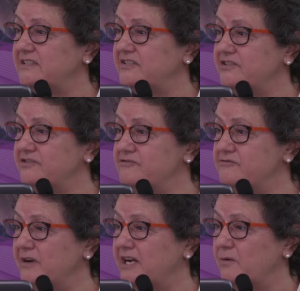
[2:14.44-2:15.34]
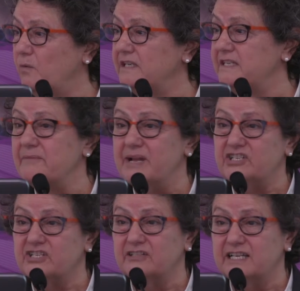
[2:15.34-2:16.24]
too
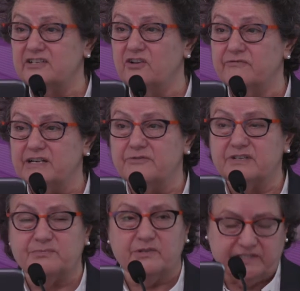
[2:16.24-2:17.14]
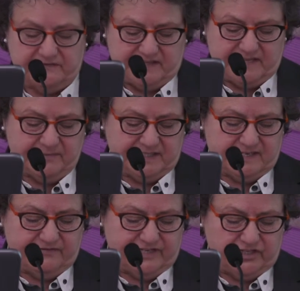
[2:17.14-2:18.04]
one-dimensional and not really responsive to them as
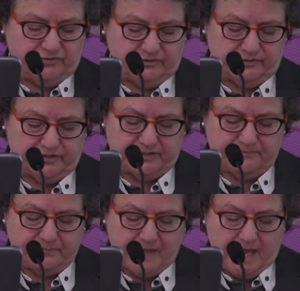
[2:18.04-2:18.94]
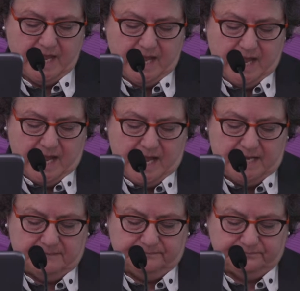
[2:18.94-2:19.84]
individuals.
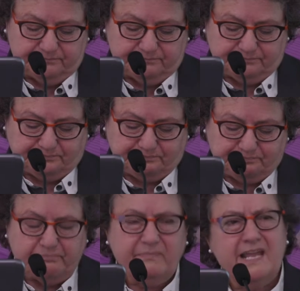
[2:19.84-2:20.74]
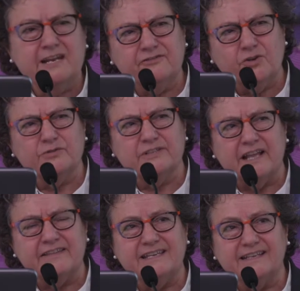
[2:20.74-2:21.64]
And of course,
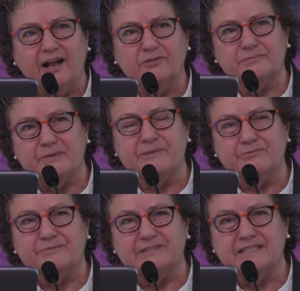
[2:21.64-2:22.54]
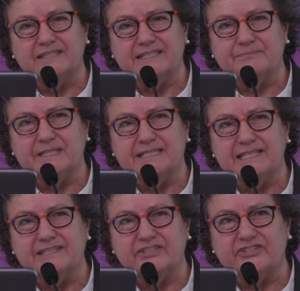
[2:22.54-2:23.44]
I think older people with learning
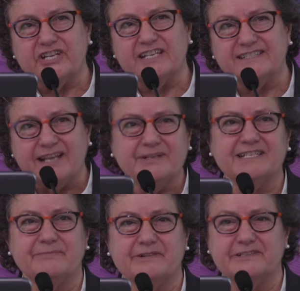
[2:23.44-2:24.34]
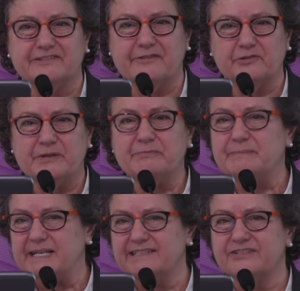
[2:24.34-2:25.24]
disabilities share some experiences of older people,
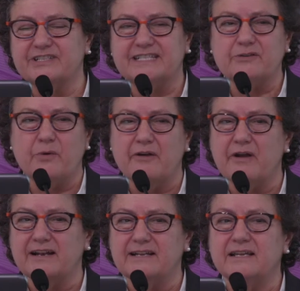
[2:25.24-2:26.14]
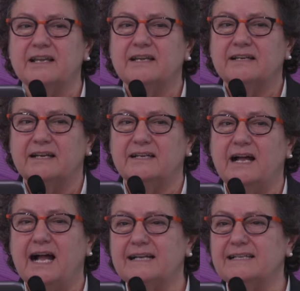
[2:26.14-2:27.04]
but as Christine quite rightly
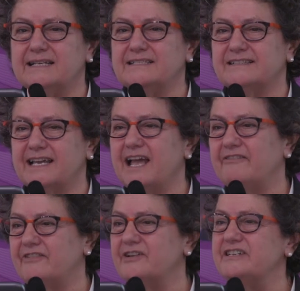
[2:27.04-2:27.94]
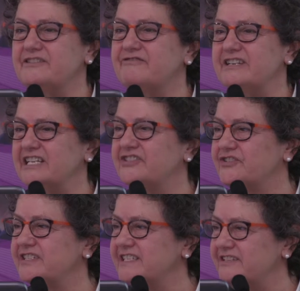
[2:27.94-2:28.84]
highlighted, they have very different
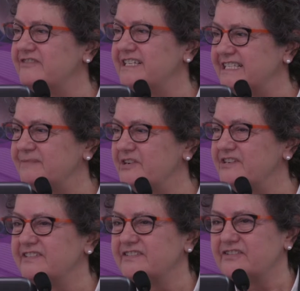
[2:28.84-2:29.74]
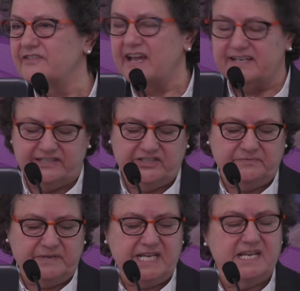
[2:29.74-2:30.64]
histories and different experiences, so that needs
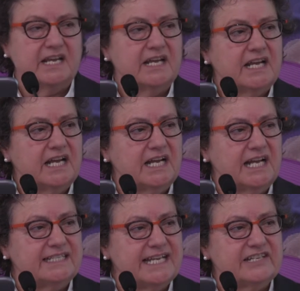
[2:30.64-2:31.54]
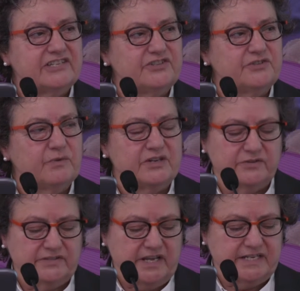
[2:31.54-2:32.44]
to be attended to when
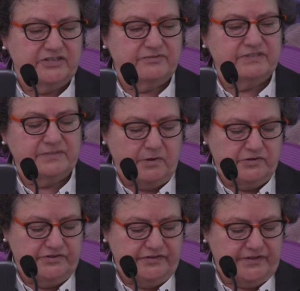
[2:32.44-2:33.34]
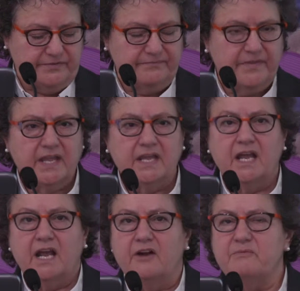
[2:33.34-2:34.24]
you're starting to respond to them.
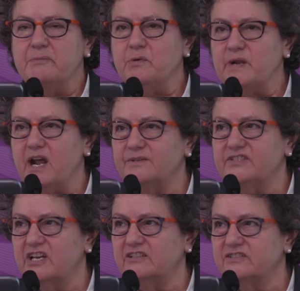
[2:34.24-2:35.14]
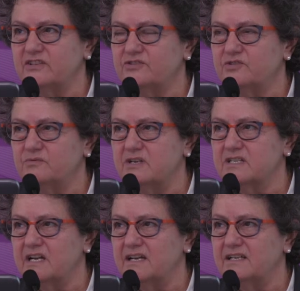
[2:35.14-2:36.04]
I remember when I was a young social
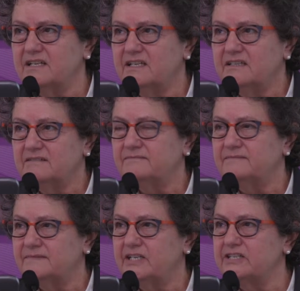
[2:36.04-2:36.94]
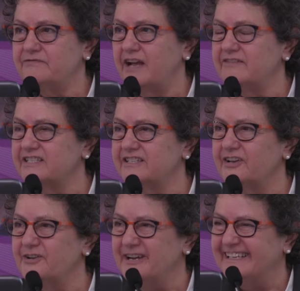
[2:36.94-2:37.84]
worker 35 years
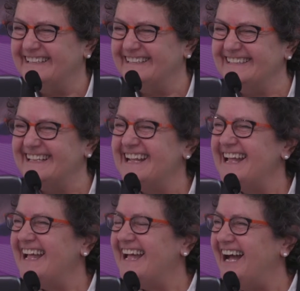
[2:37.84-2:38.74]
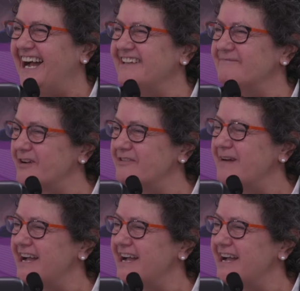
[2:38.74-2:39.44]
ago, one